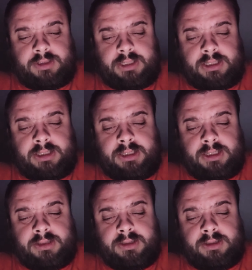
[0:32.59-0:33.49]
And
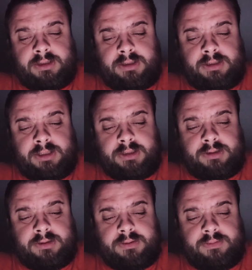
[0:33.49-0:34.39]

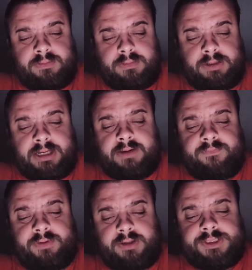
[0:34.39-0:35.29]
another
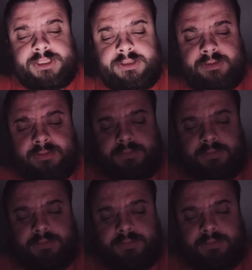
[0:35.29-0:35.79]
half dozen